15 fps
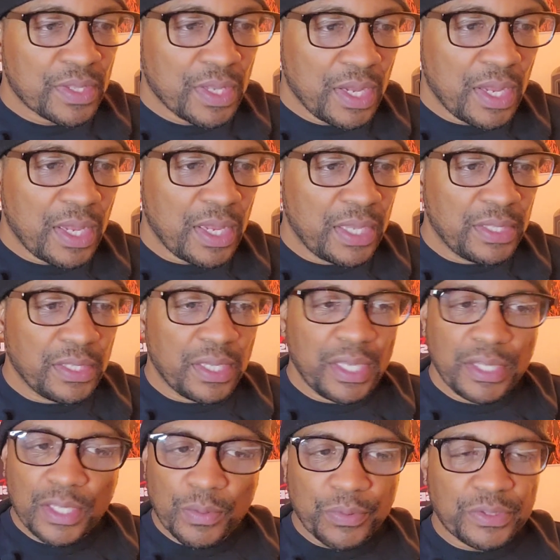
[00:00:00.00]

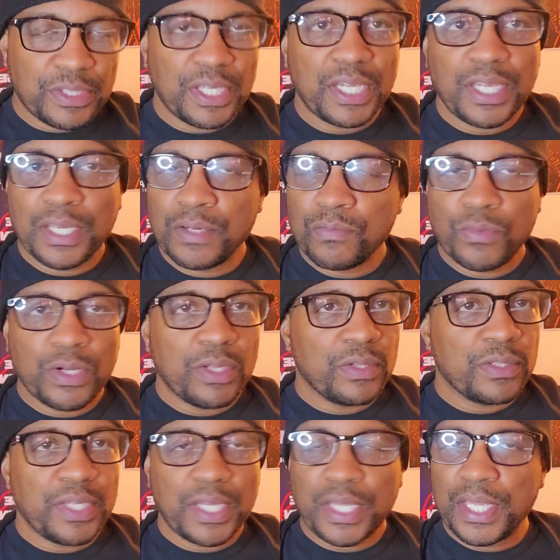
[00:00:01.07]
And they were thinking,
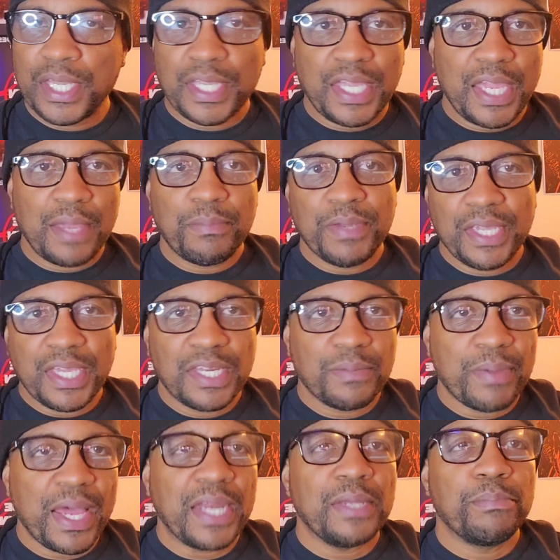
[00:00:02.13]
well, it can't be
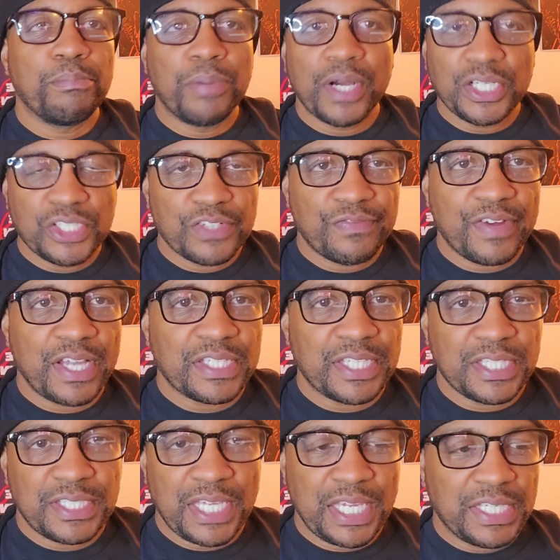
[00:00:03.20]
anybody but
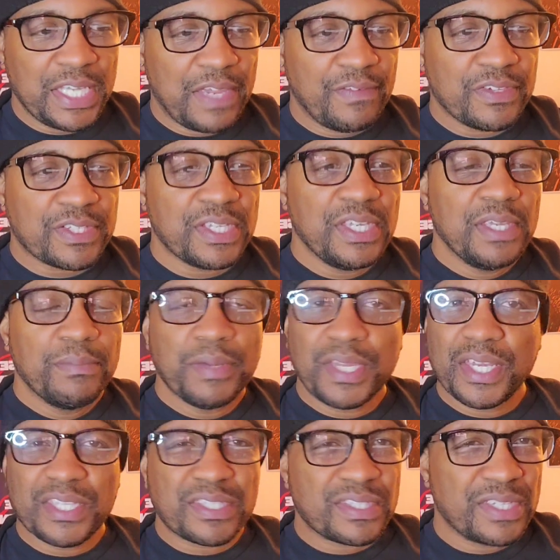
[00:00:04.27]
Gervonta Tank Davis
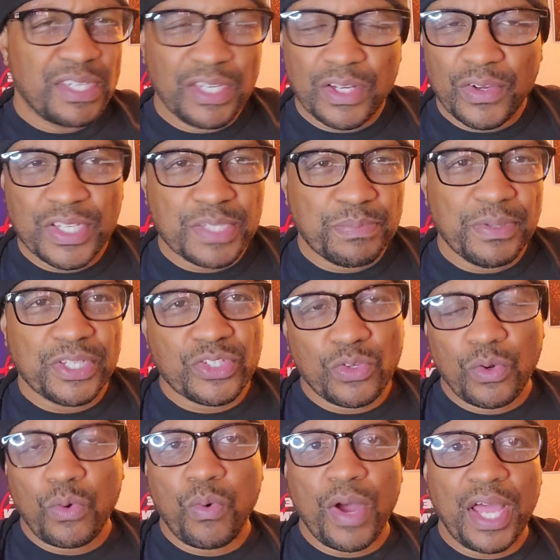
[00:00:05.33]
because, you know, he's been
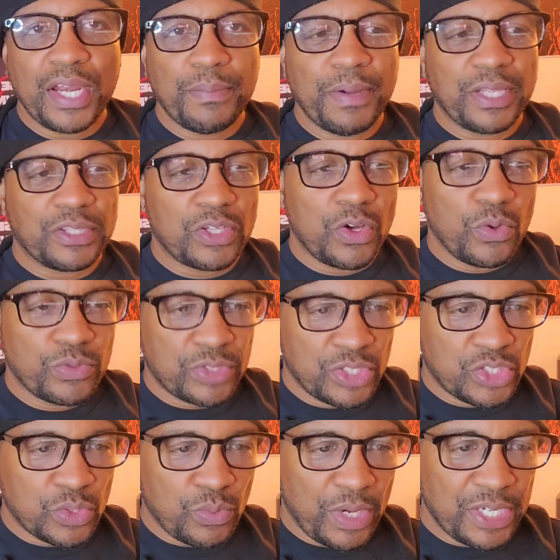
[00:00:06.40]
so quiet about the whole
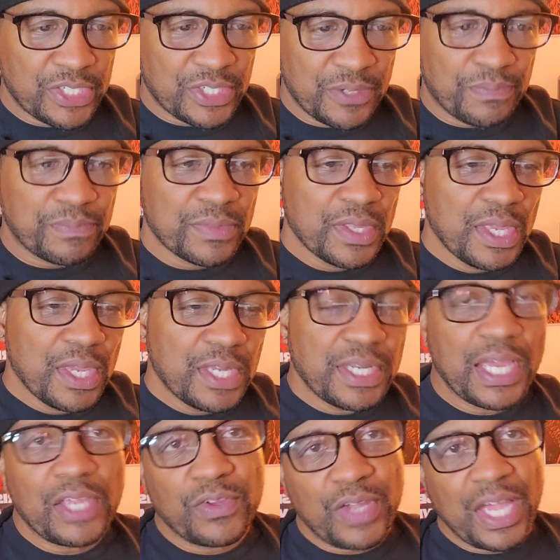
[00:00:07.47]
situation.
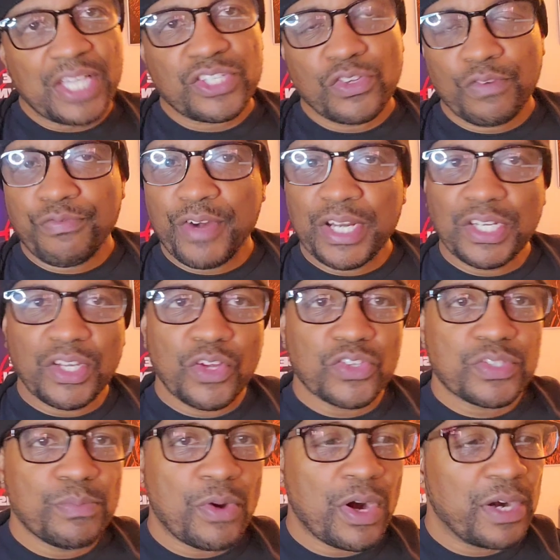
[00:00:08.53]
Now, you guys know Frank the
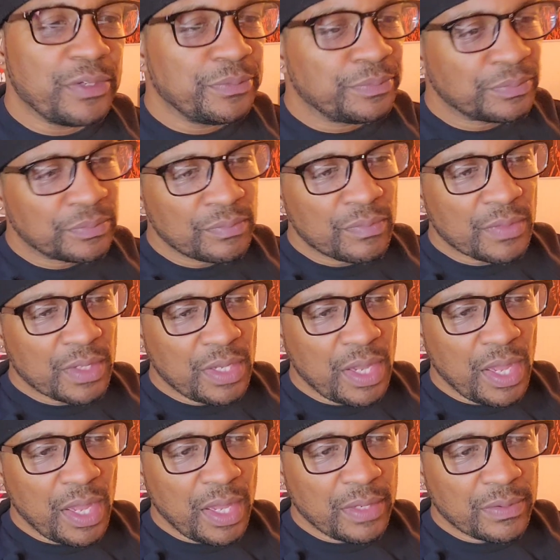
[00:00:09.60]
Ghost Martin
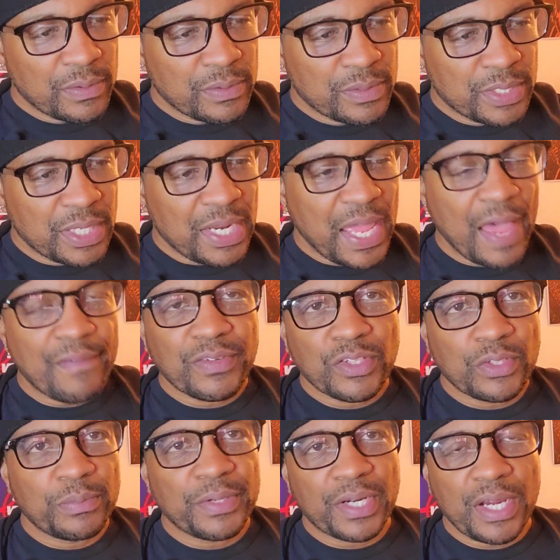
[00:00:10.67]
did have a
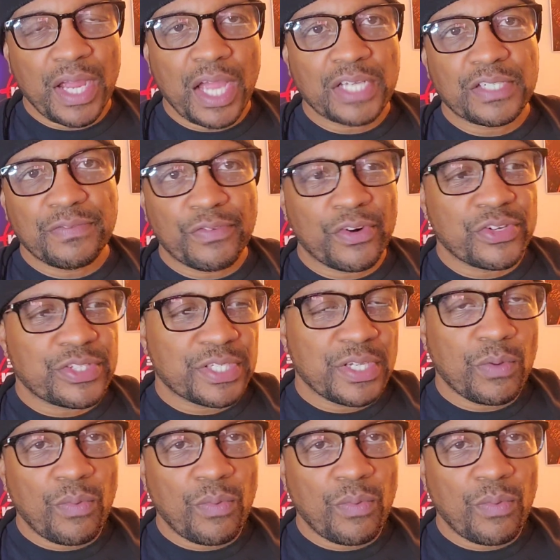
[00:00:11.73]
little bit of controversy a